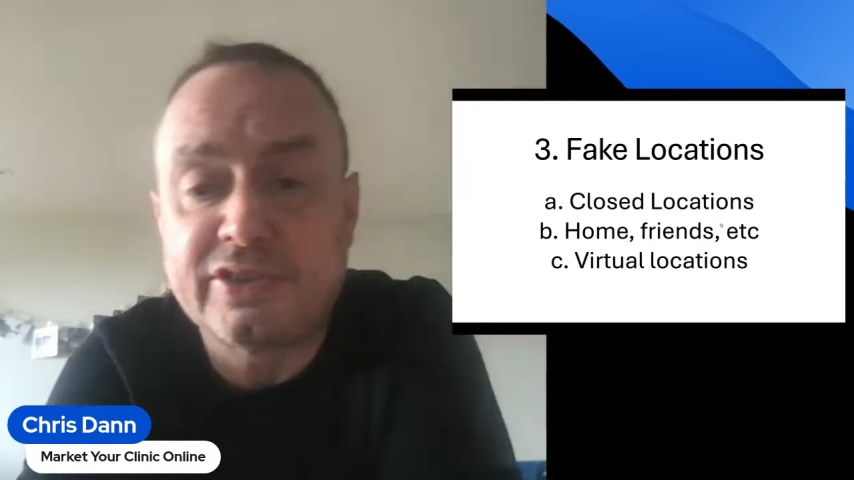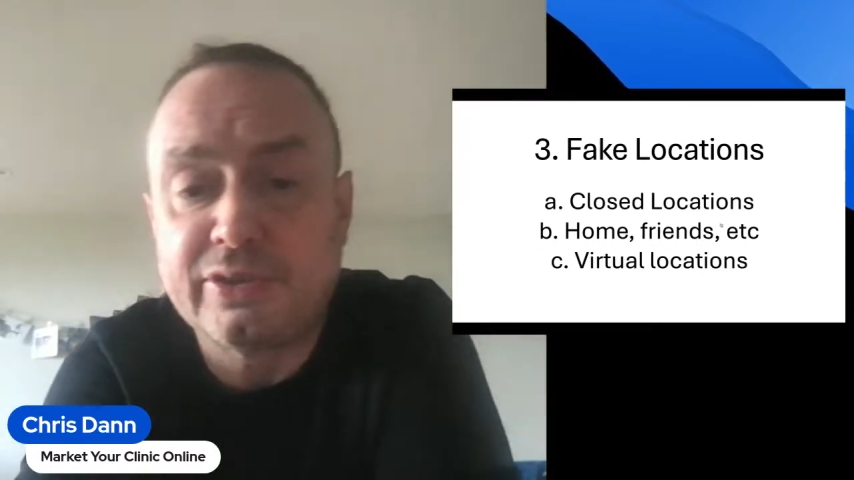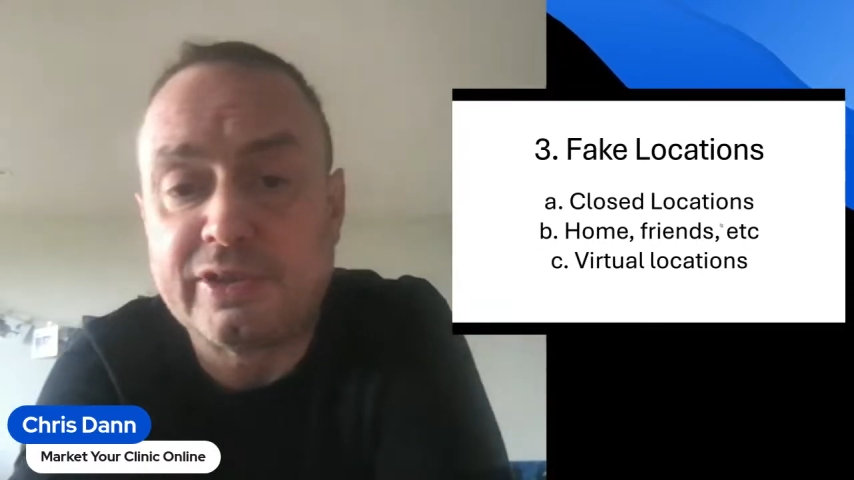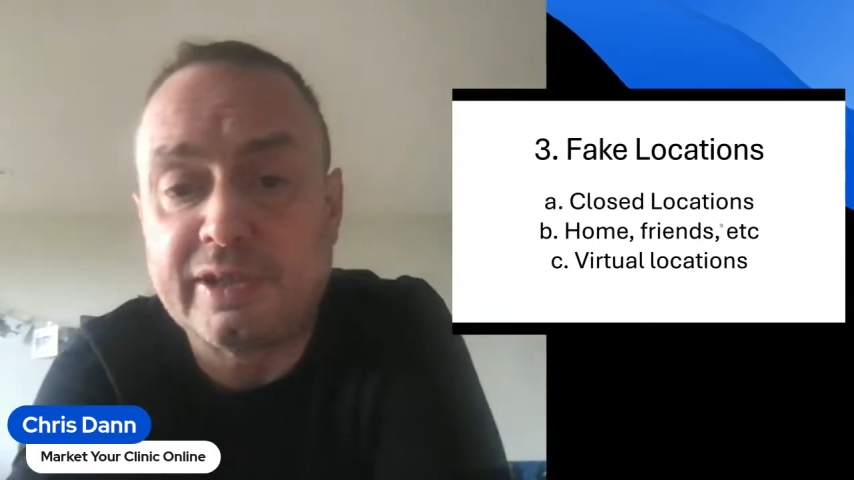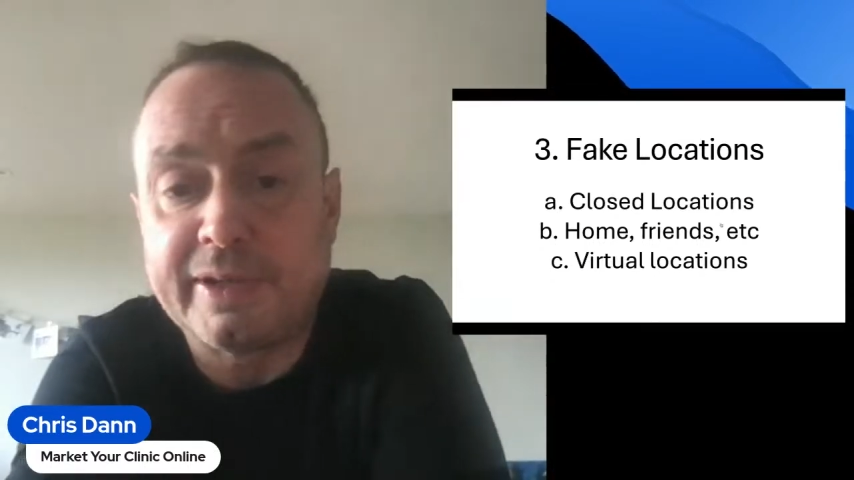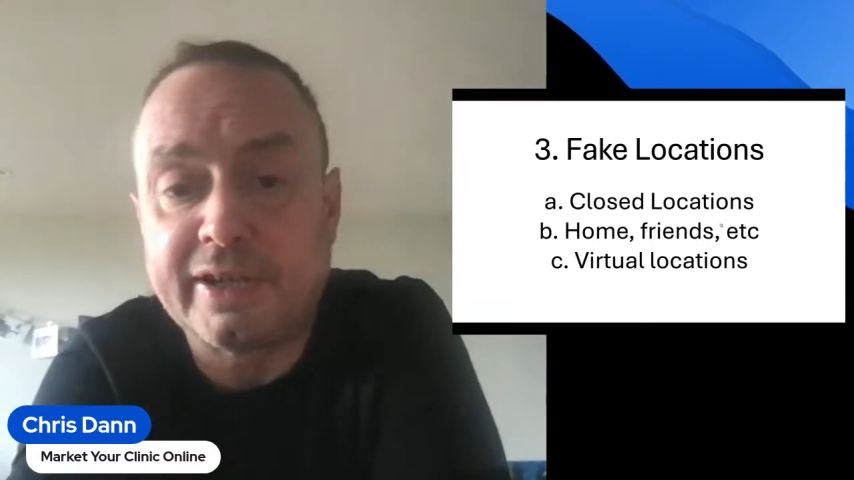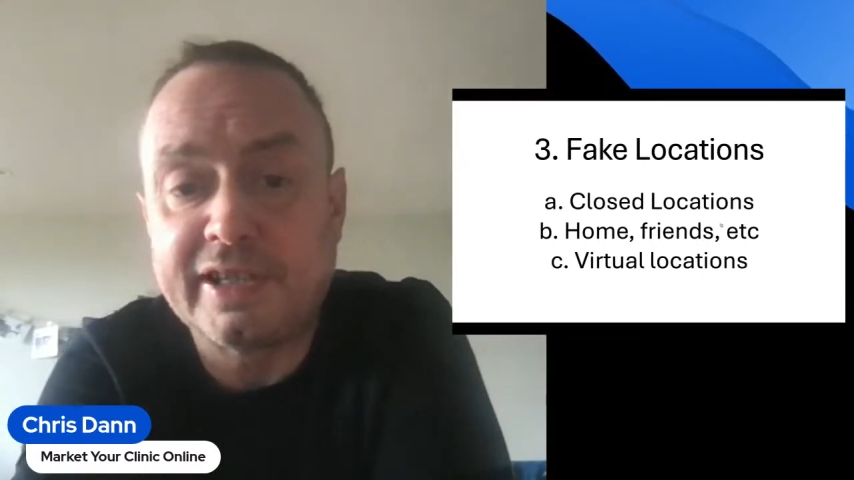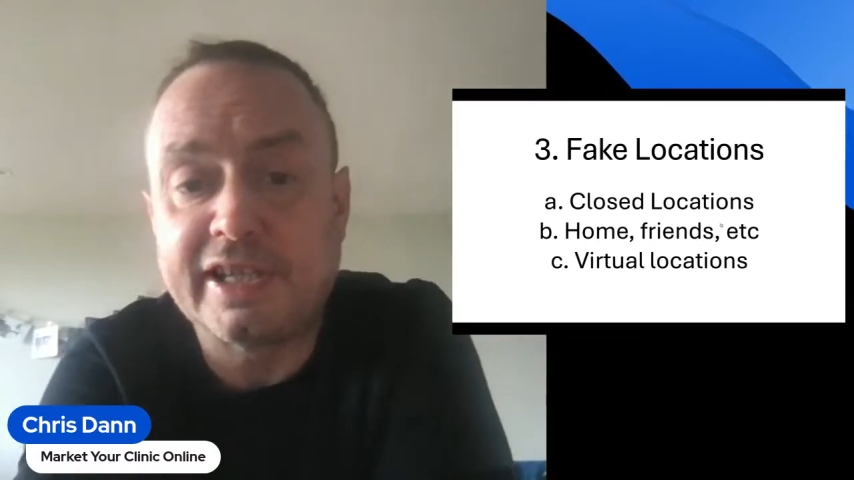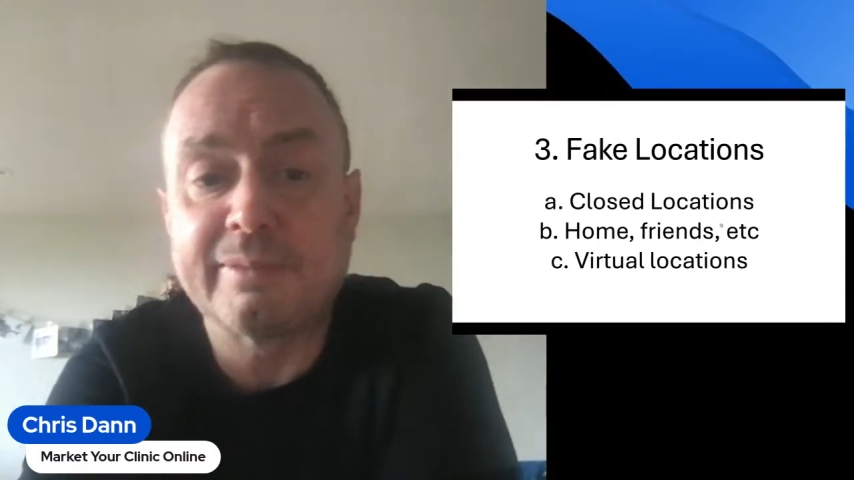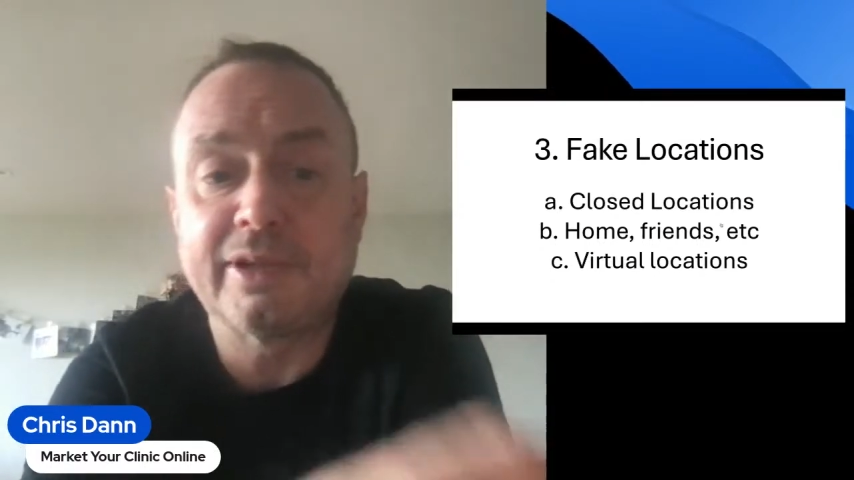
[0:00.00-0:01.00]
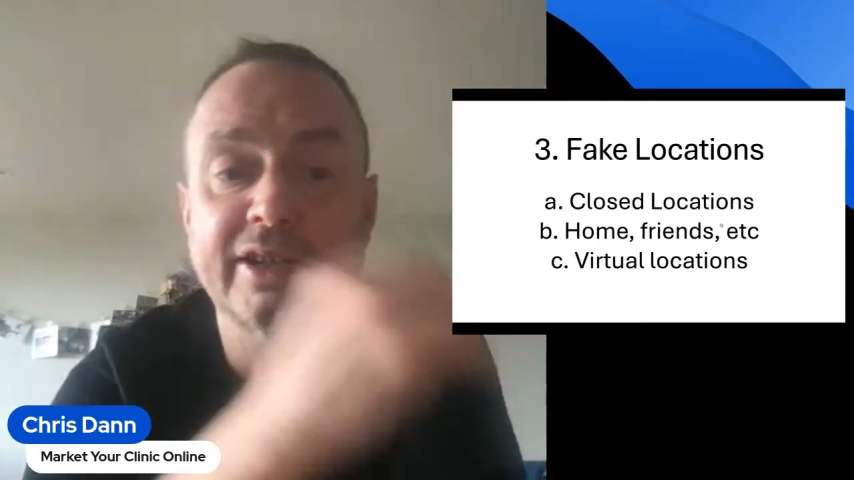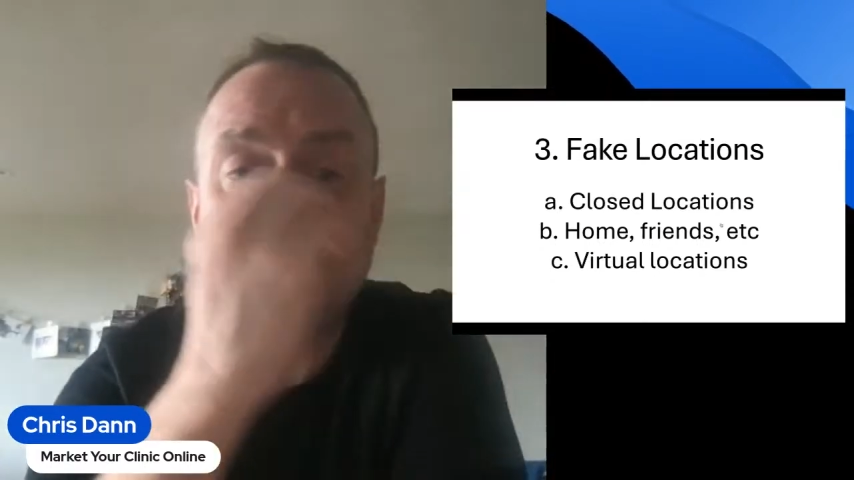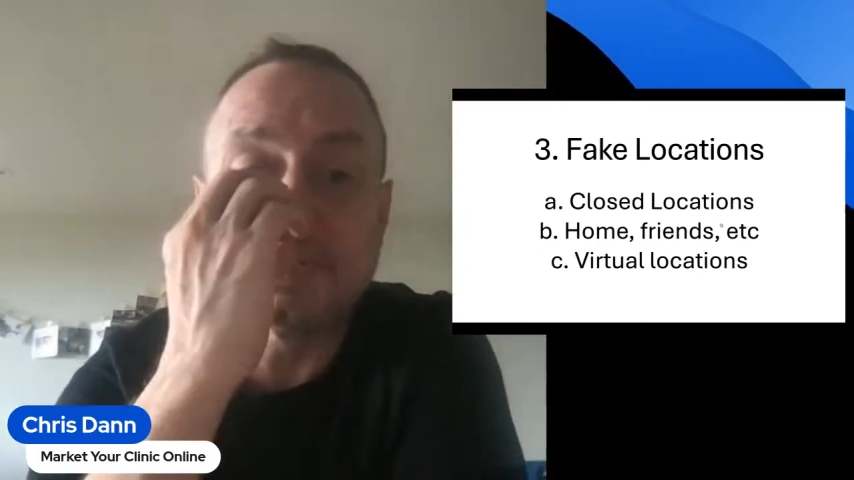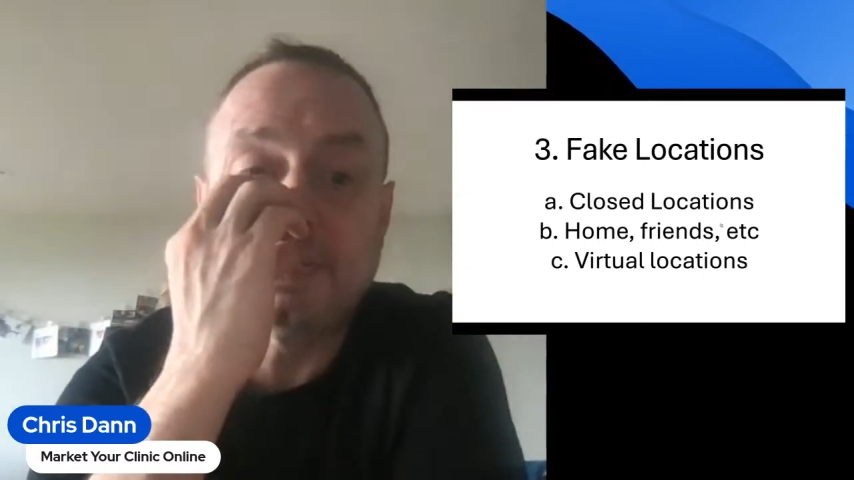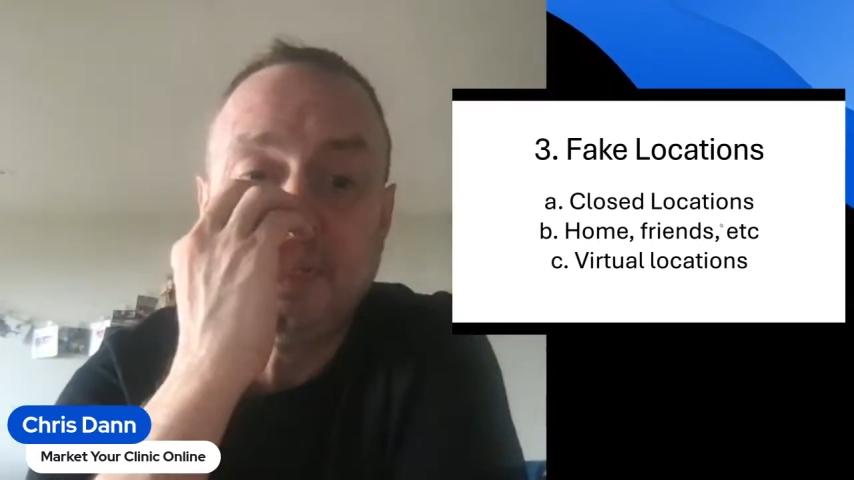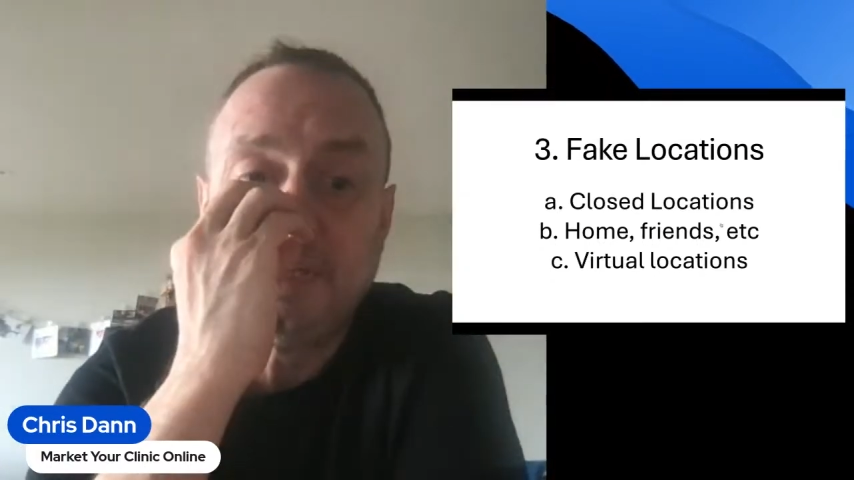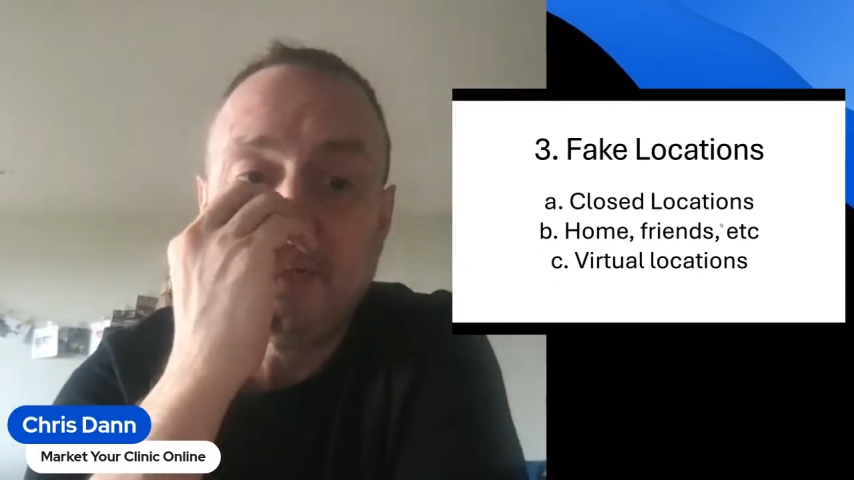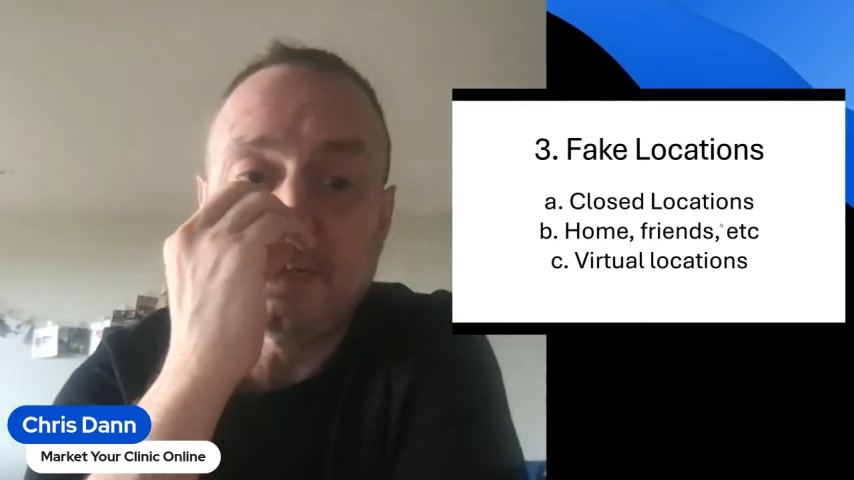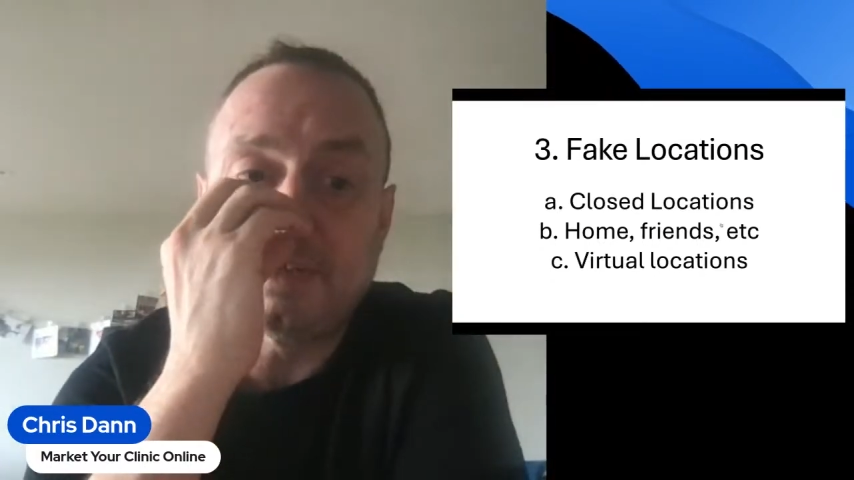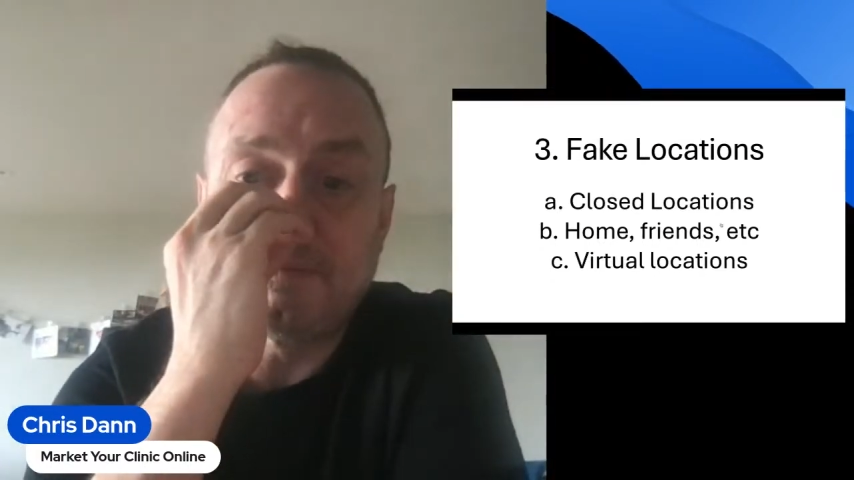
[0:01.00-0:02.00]
at all about clinic marketing,
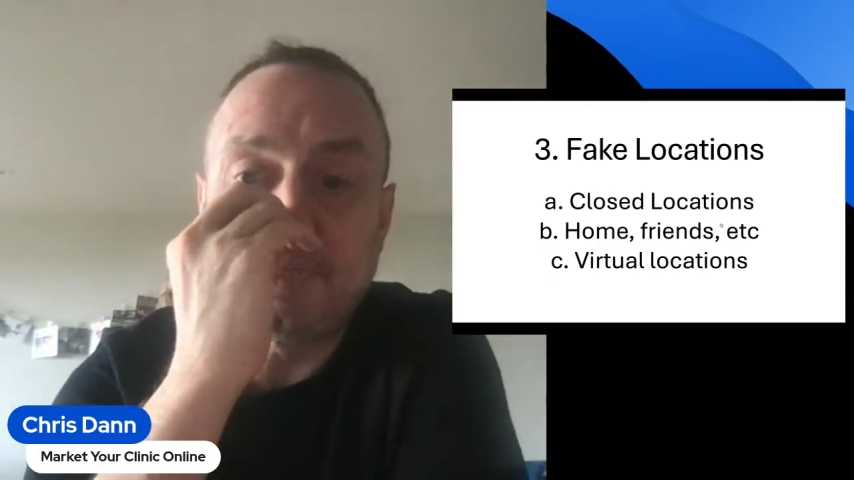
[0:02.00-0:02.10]
then